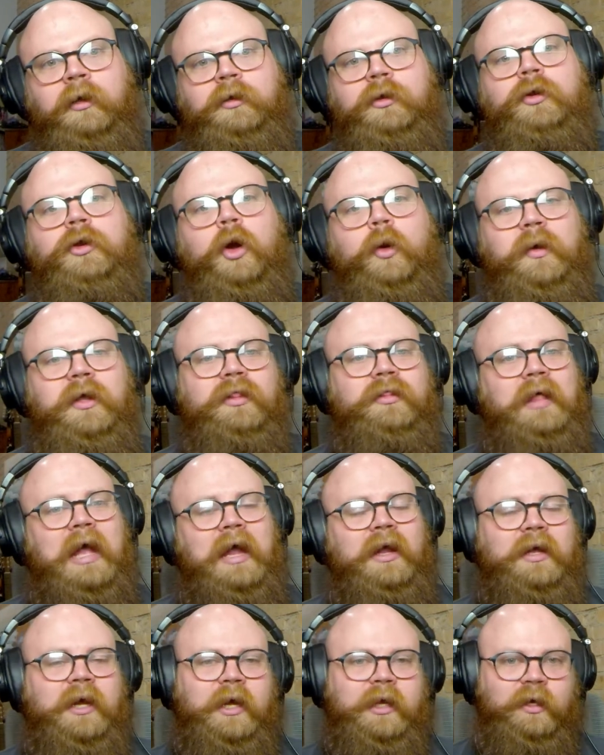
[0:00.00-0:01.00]
Knowing
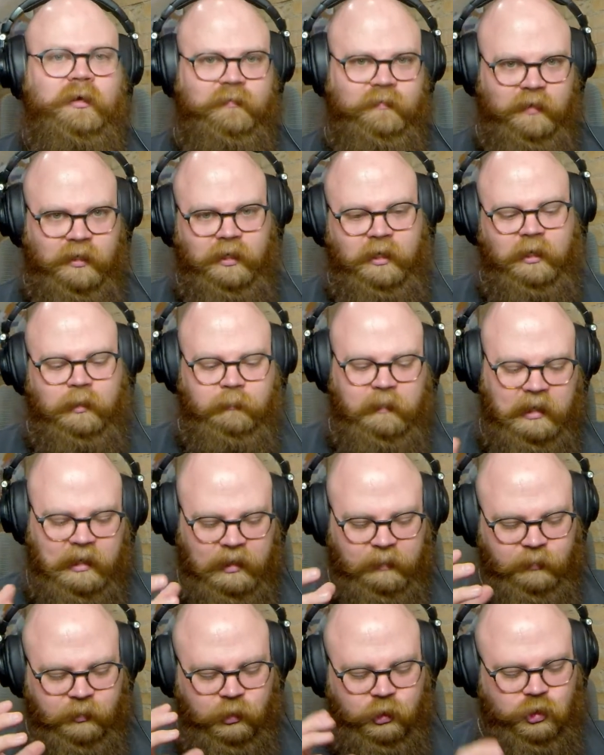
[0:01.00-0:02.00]
that kind of thing and being
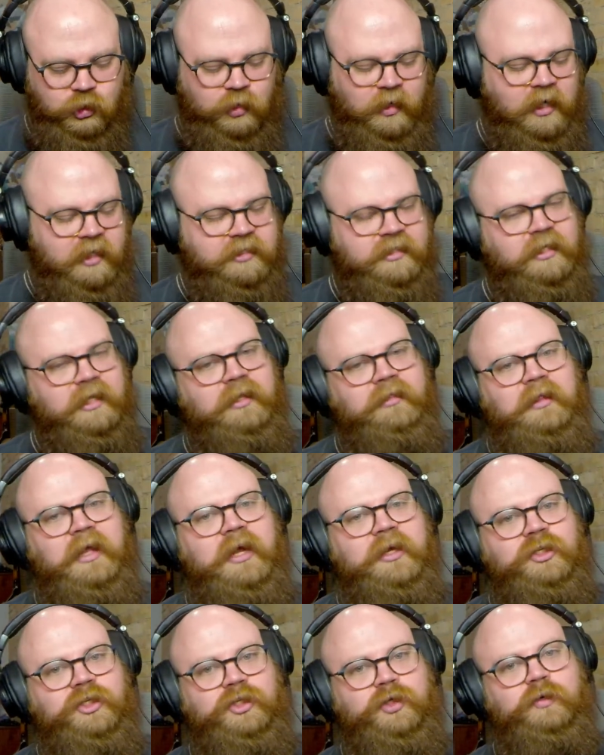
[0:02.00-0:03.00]
able to translate
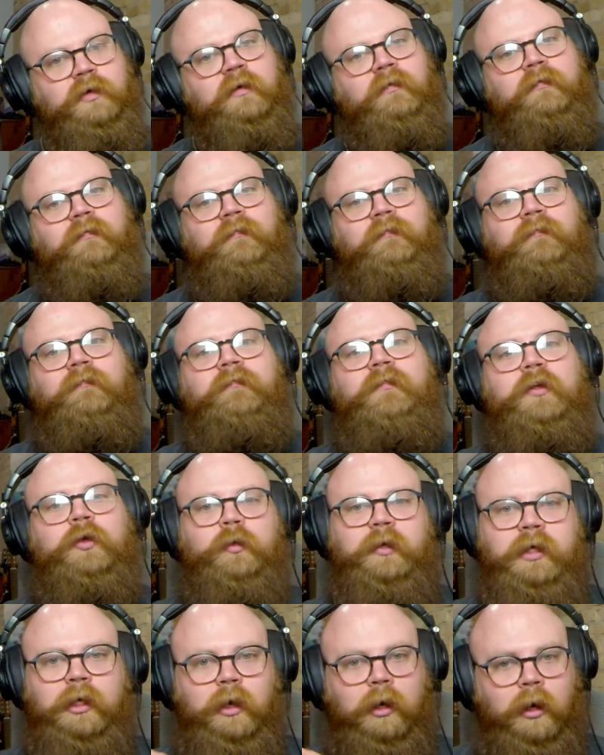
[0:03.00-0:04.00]
that to a
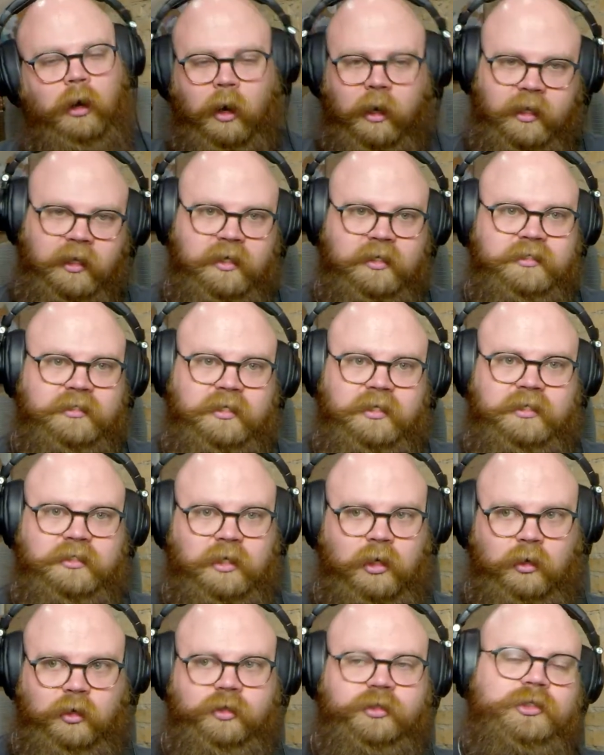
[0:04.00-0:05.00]
viewing audience is
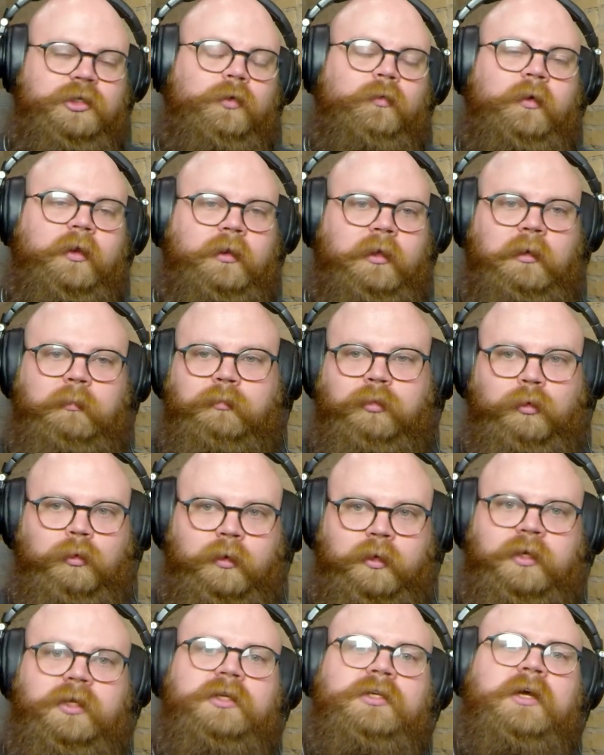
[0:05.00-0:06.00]
also really
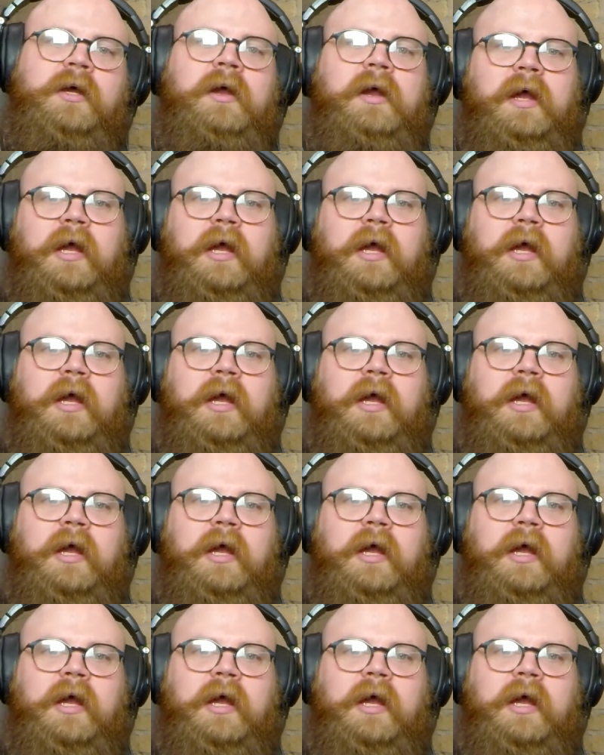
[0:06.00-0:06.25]
important.